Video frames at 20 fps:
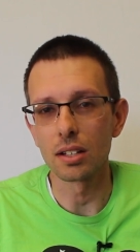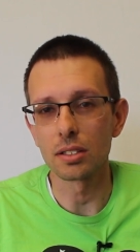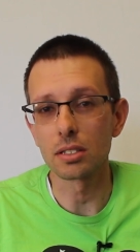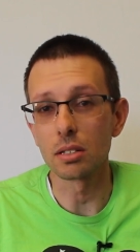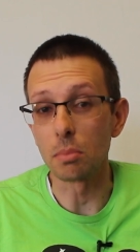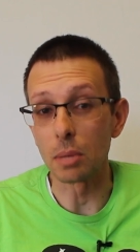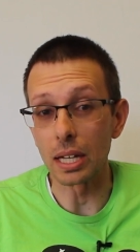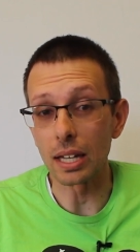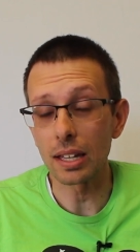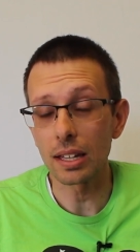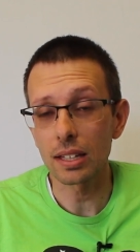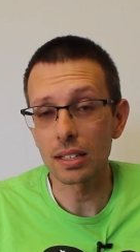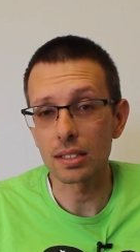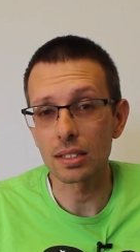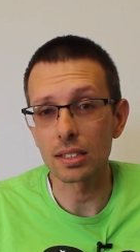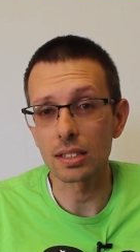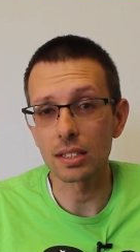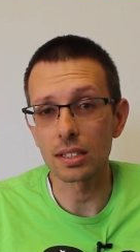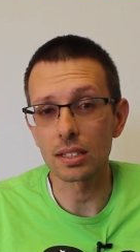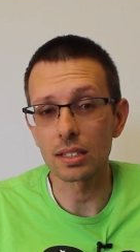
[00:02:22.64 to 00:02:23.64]
to me
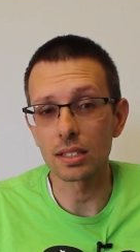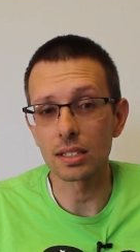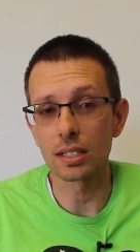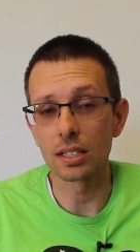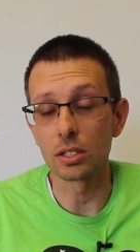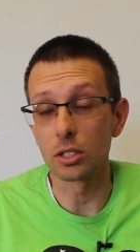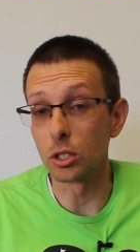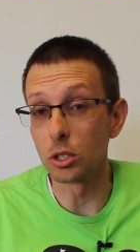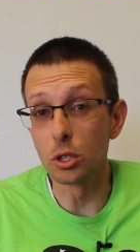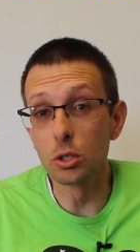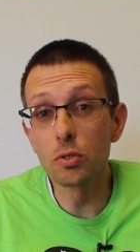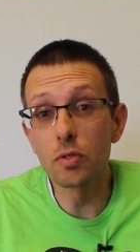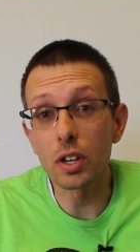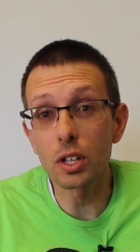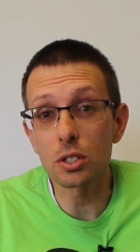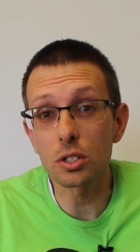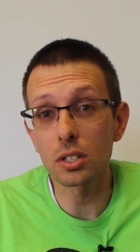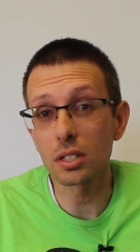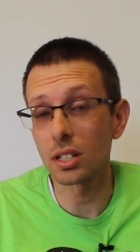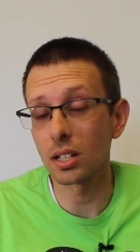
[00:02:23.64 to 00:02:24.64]
in the new
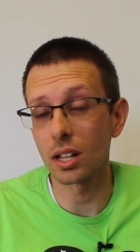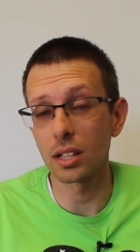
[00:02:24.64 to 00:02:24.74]
vision,